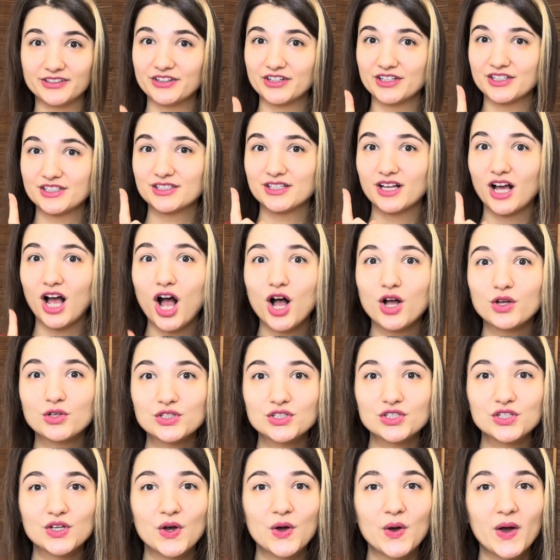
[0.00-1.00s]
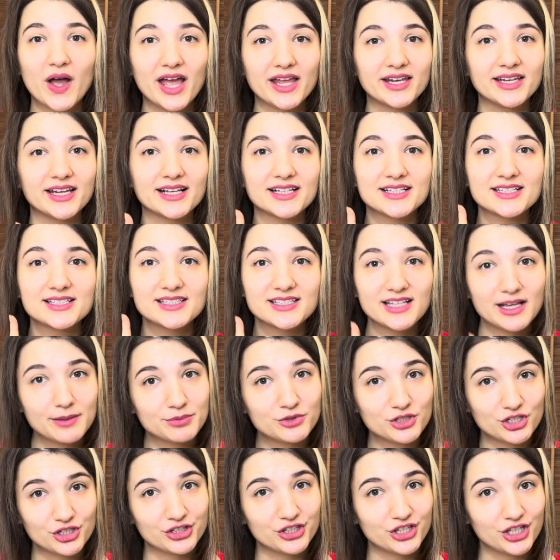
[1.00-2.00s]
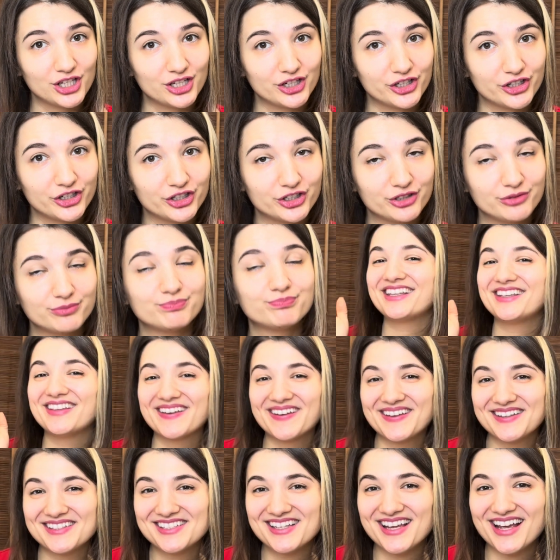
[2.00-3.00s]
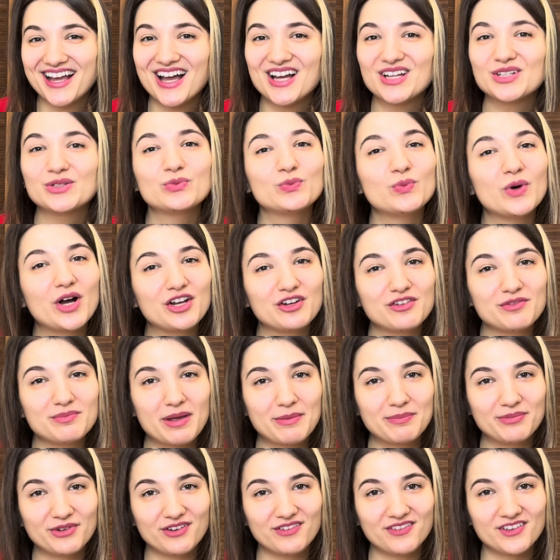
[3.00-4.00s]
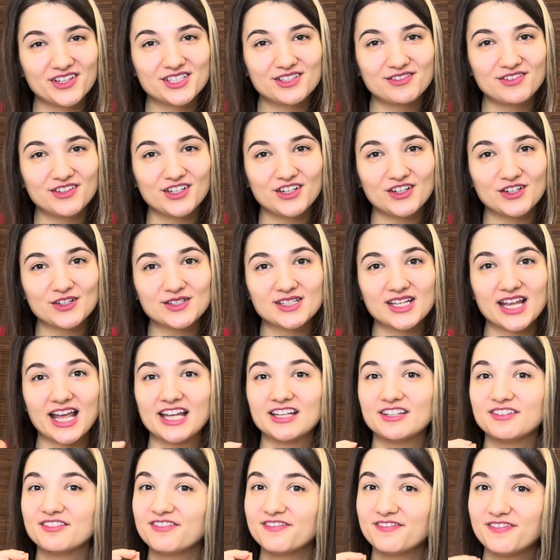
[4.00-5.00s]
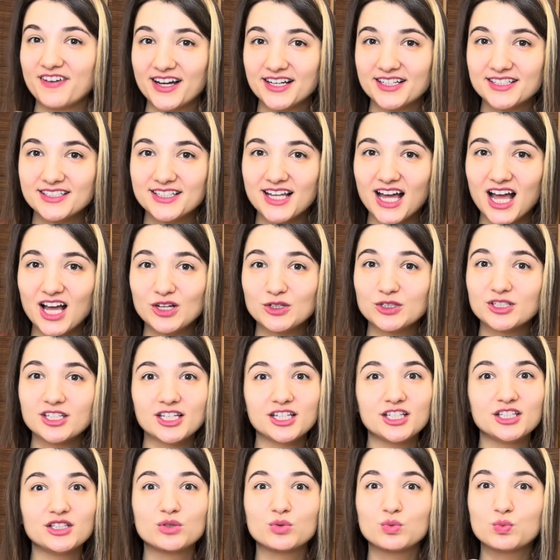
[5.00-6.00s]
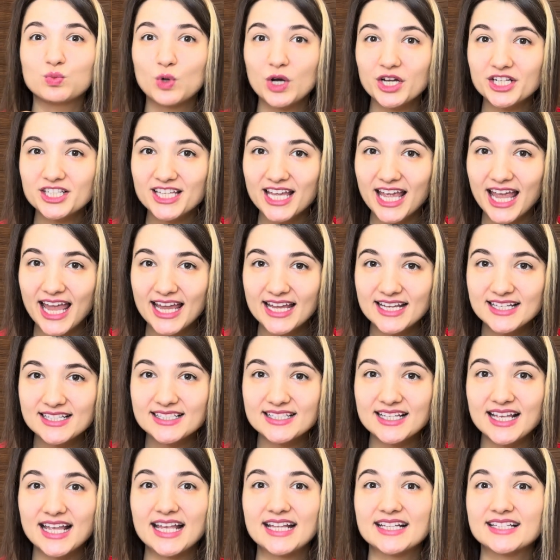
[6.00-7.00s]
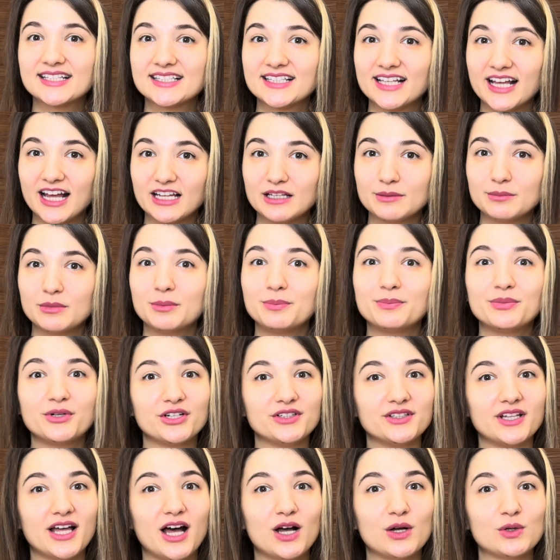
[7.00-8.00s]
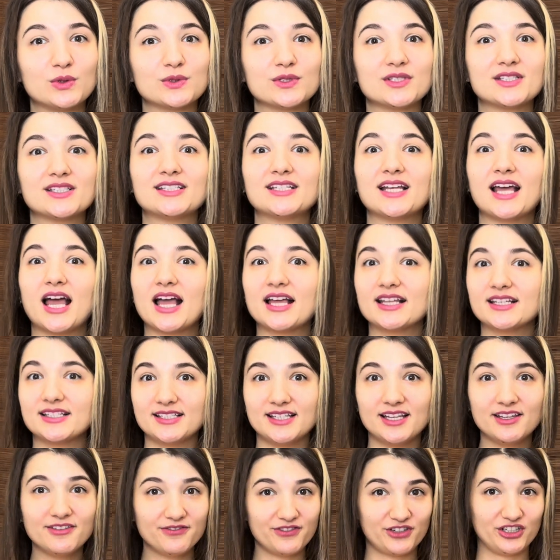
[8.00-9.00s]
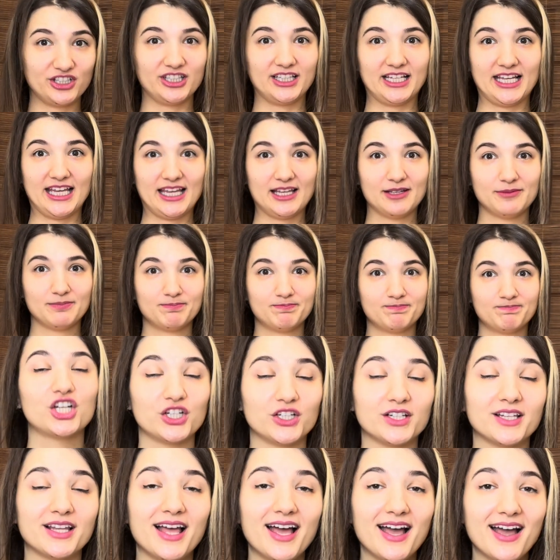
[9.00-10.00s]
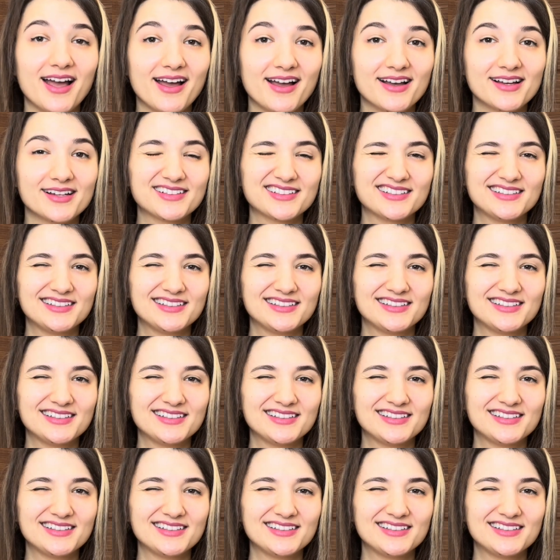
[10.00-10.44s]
is also an exception here. You can check out one of my previous videos and find out in what case it's gonna be pronounced differently. Good luck!